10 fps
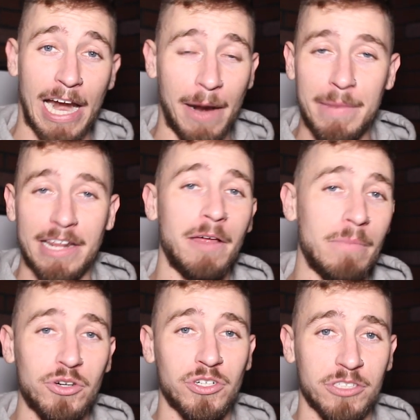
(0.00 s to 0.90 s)
and I'm in an
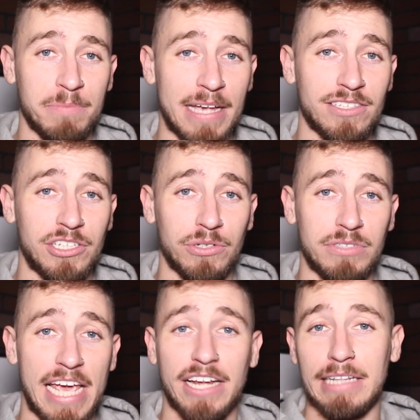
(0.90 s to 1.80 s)
emotional space
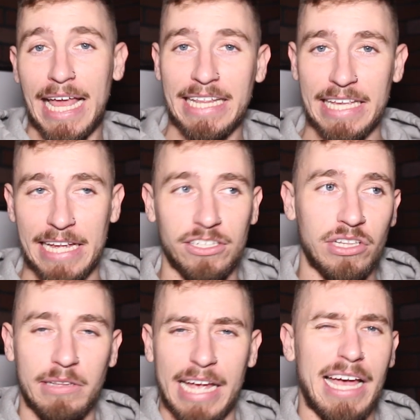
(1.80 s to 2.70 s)
to take it lightly and
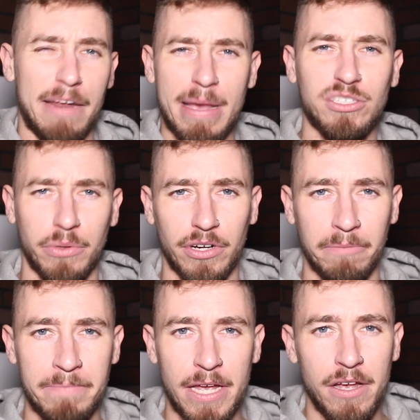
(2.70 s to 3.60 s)
to like kind of mess with her.